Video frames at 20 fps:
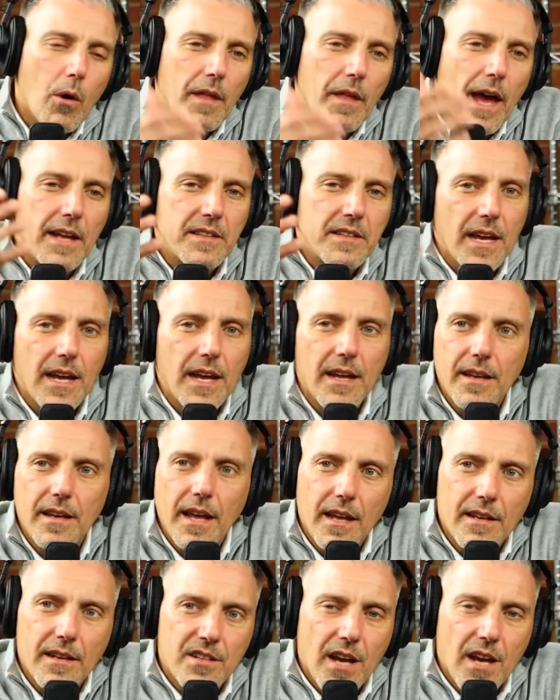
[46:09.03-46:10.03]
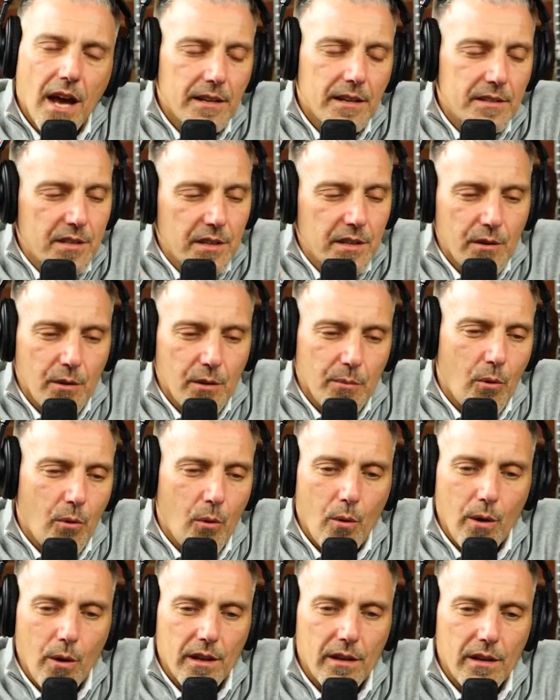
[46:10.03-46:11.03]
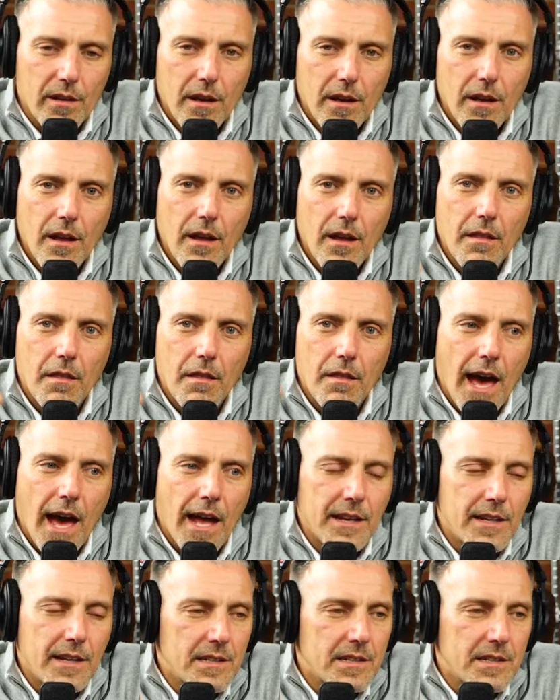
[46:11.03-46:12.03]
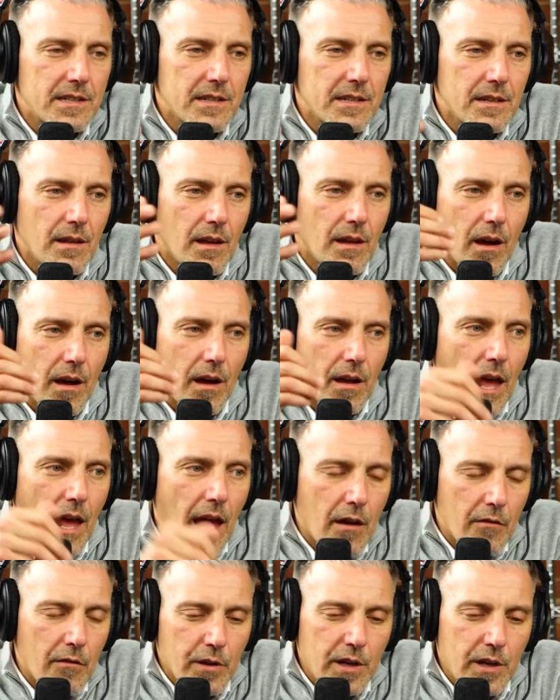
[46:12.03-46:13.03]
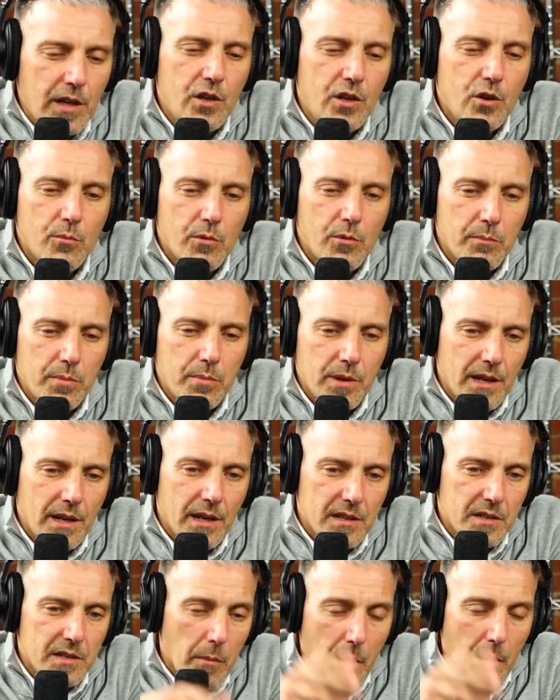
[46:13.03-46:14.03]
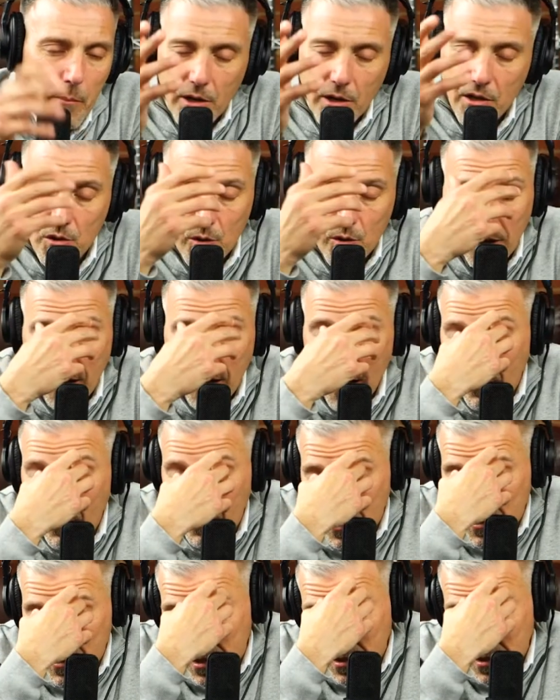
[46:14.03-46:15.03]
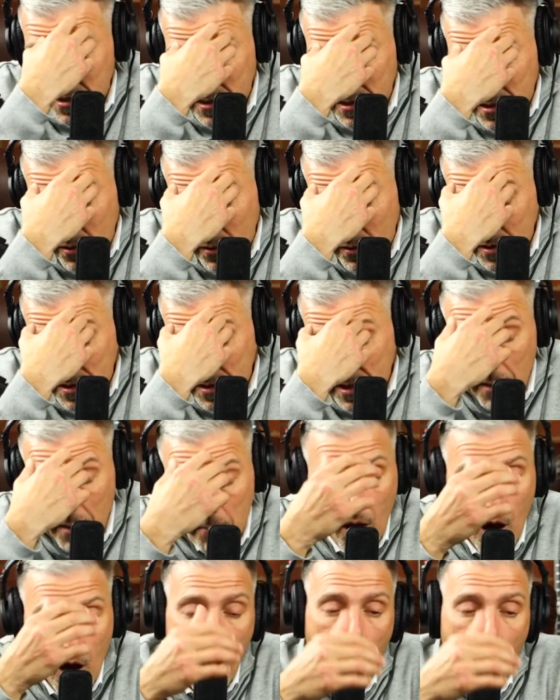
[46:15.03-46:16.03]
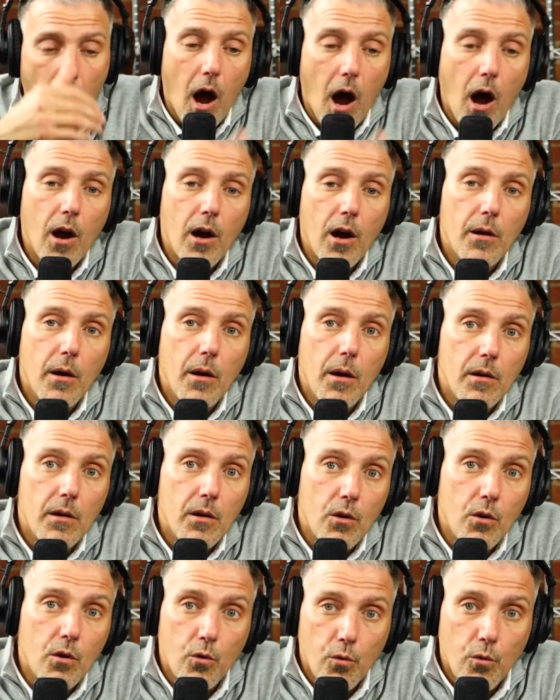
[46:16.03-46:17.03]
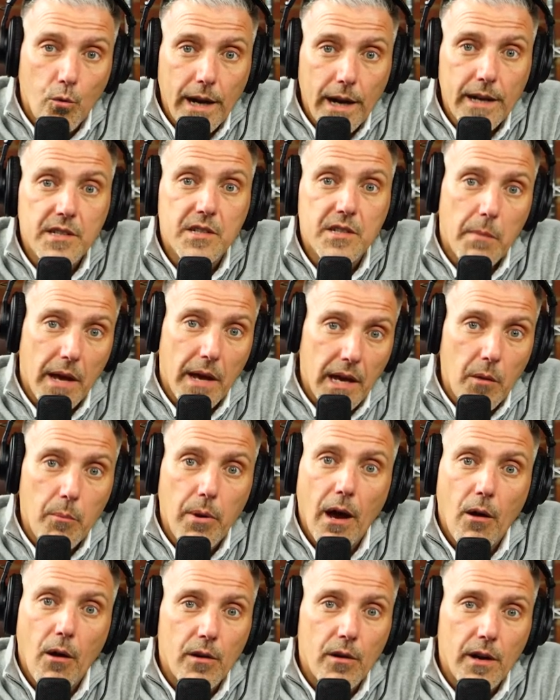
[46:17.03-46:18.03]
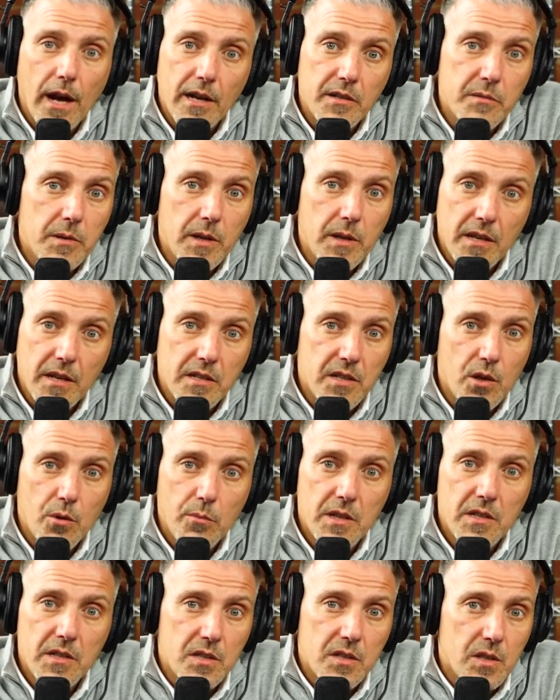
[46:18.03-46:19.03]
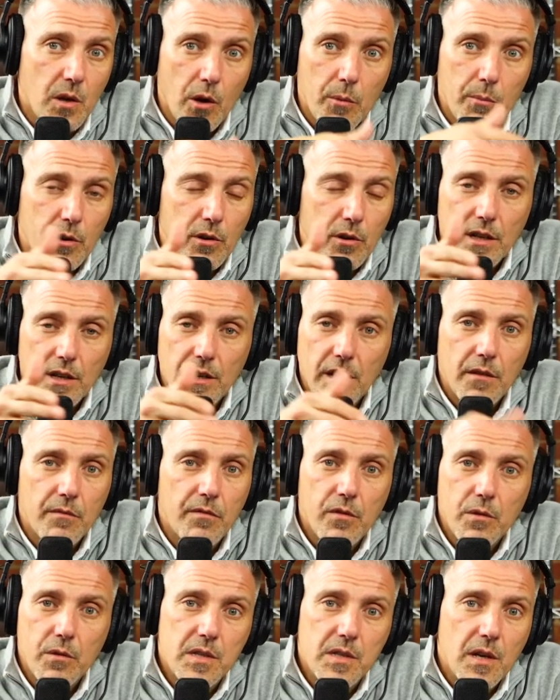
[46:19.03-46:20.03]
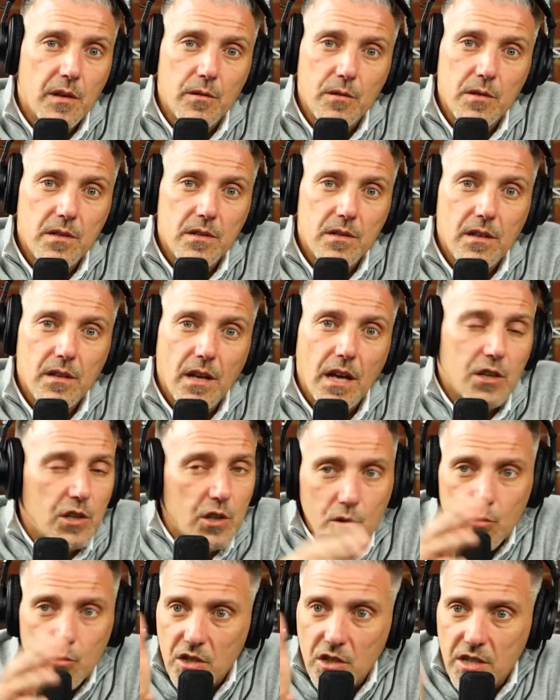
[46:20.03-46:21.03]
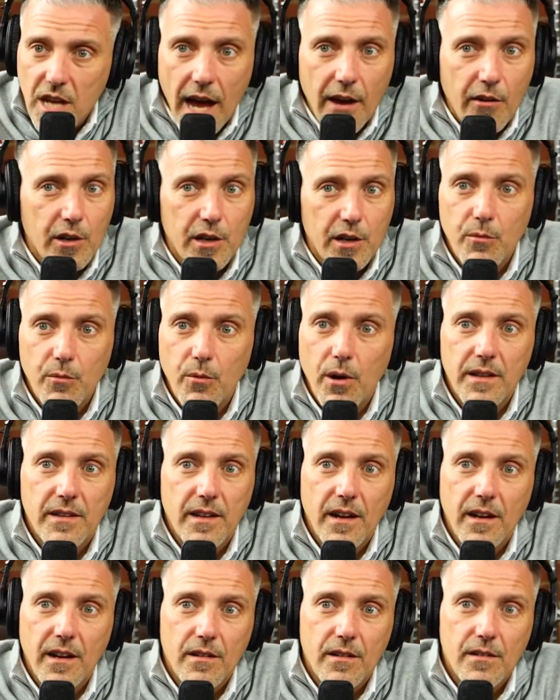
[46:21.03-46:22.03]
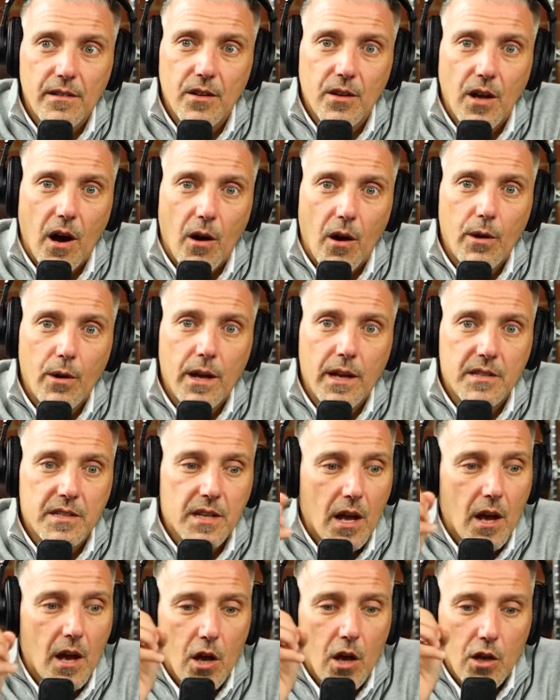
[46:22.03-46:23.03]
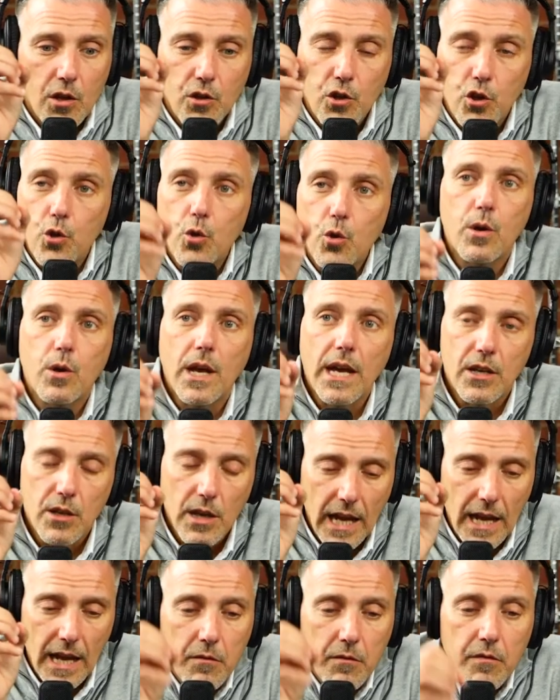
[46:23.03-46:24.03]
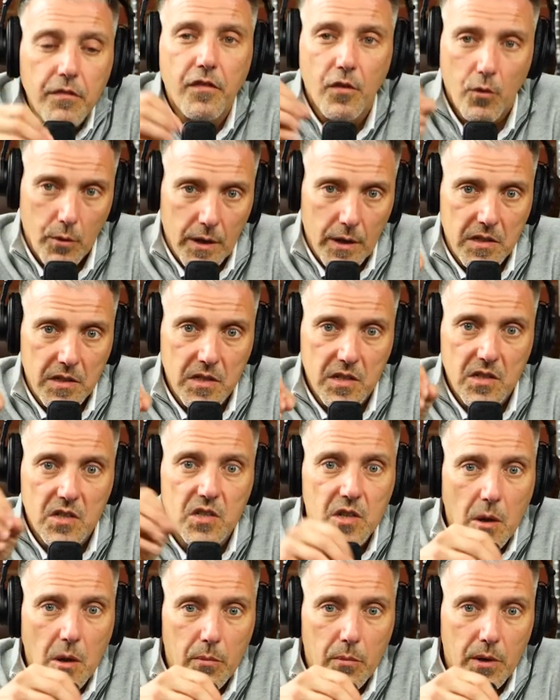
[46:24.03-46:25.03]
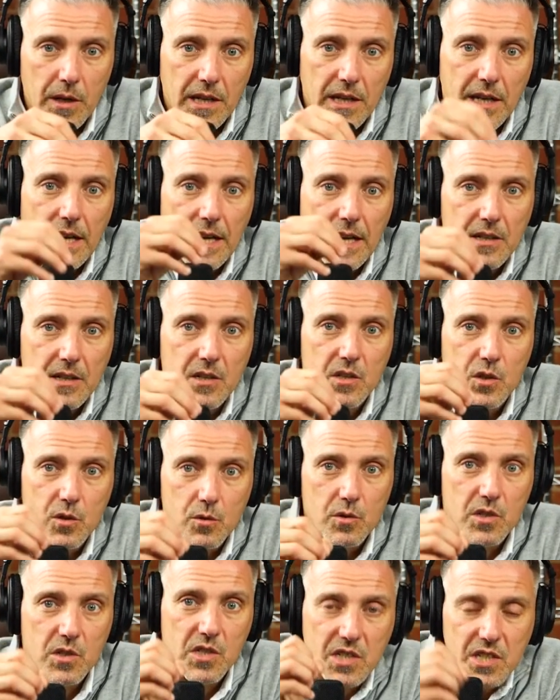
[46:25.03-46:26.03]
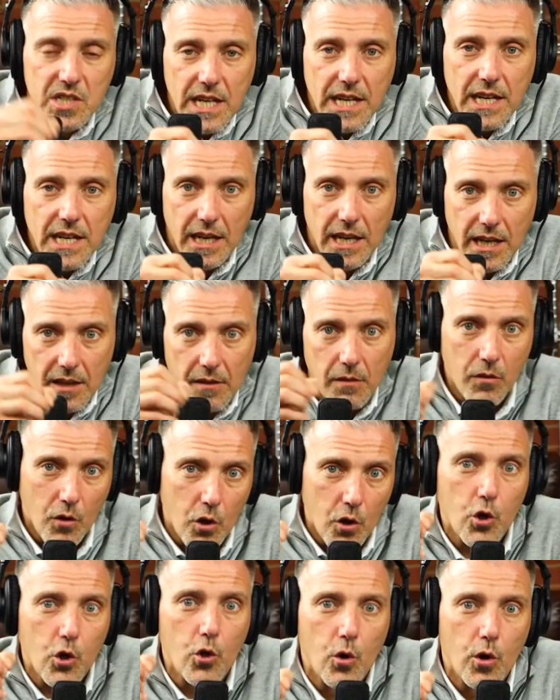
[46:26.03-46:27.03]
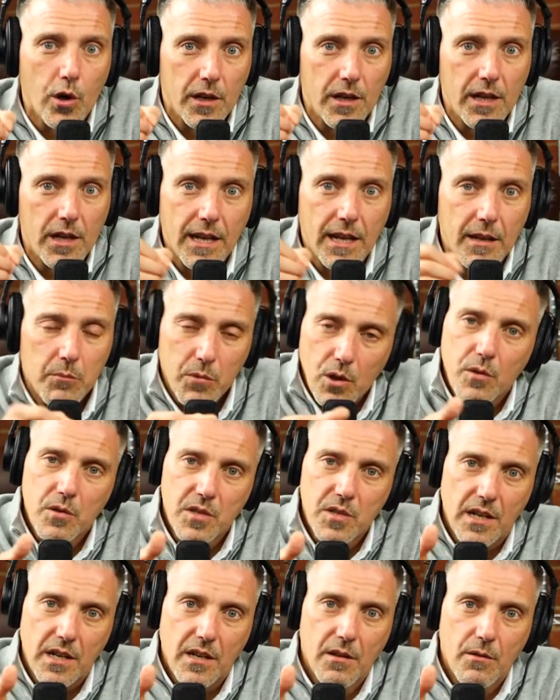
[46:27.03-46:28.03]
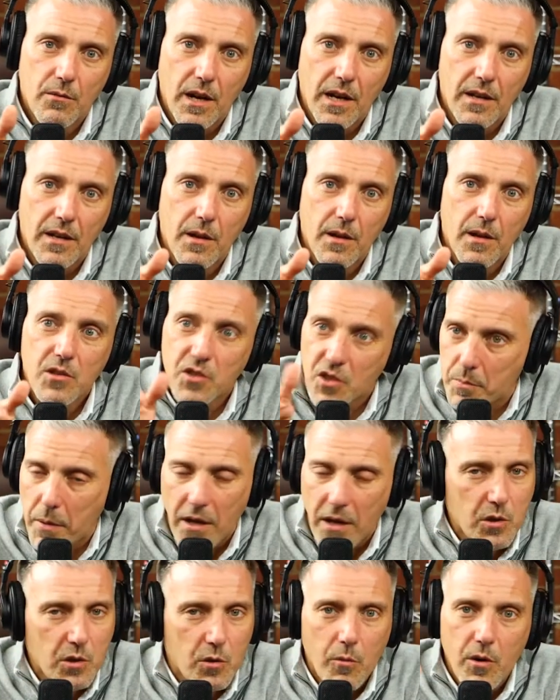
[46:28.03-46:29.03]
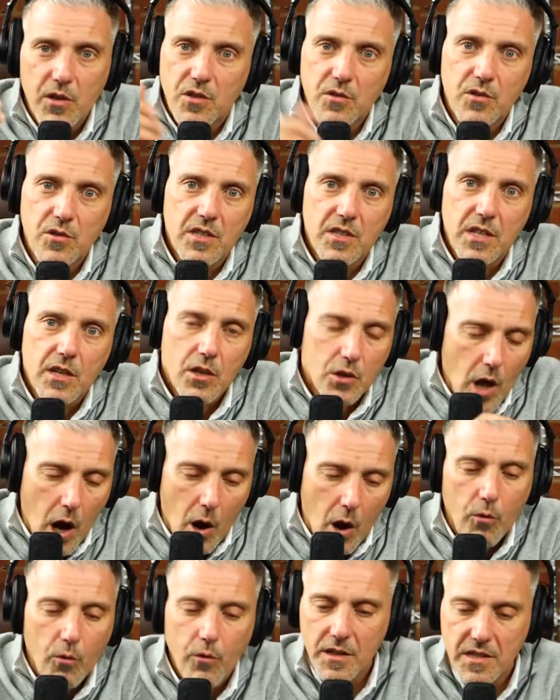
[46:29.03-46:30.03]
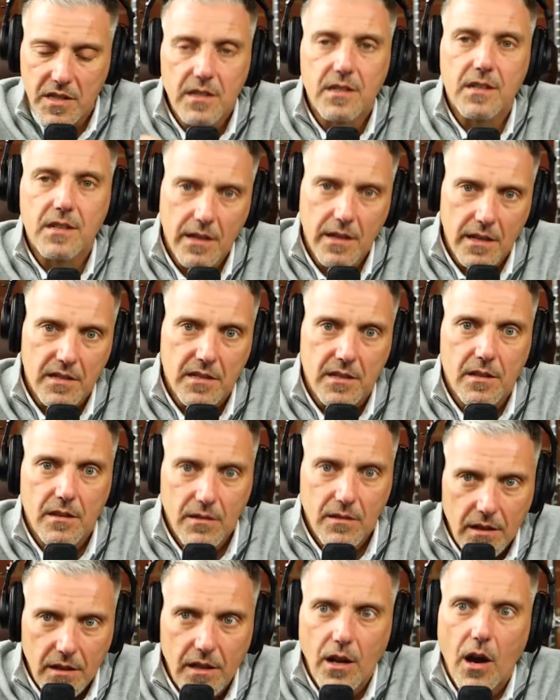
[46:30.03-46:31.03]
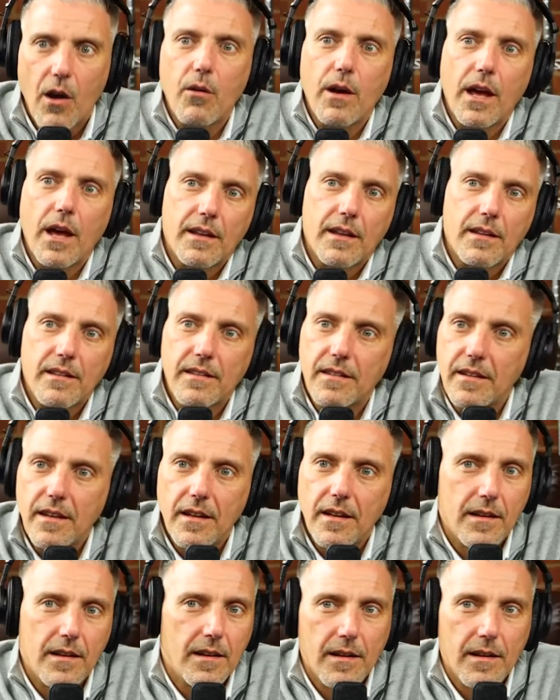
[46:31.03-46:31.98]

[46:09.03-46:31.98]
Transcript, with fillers: Well, that's and and Johnnie, to your point, that is every human being's and my buddy Sean Callaghan says this all the time. Our greatest mega power as as humans is our ability to influence others. And you just highlighted it right there. You know, it's you can influence somebody into seeing the good in music, right? Just by doing what you just did. No, listen to this. You know, and